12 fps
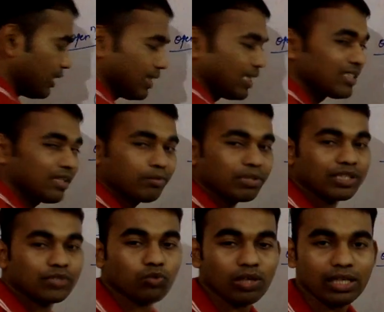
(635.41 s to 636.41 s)
is empty
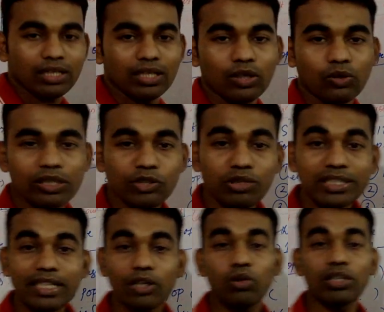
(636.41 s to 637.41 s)
is what? It will
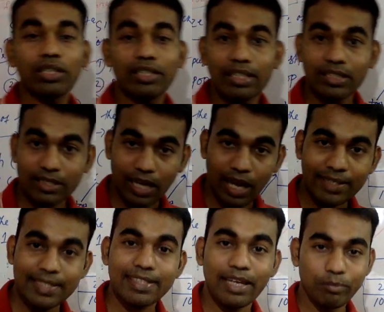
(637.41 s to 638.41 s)
check whether that
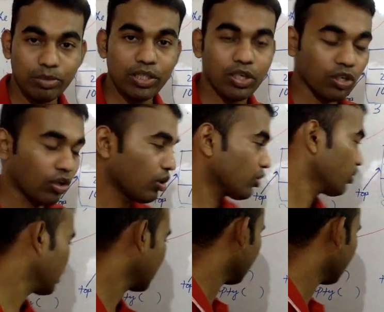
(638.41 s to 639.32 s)
stack is empty or not. Okay,